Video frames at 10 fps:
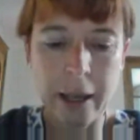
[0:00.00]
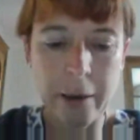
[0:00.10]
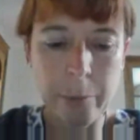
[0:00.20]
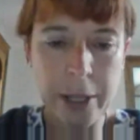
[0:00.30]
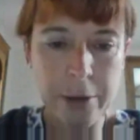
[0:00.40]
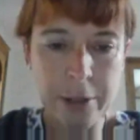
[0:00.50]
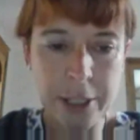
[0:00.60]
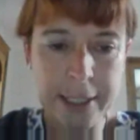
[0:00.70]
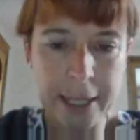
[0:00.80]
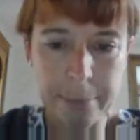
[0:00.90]
where you can
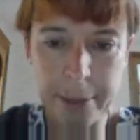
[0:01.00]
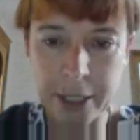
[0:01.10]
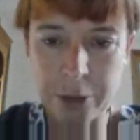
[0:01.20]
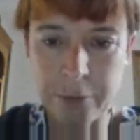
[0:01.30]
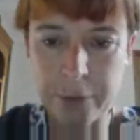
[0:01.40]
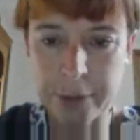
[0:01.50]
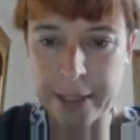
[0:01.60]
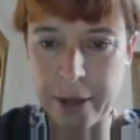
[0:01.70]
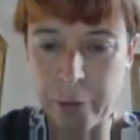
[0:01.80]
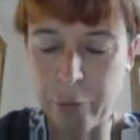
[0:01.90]
just add a picture of
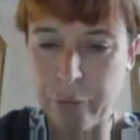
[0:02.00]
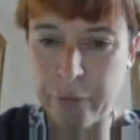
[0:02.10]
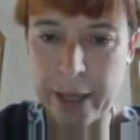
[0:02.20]
yourself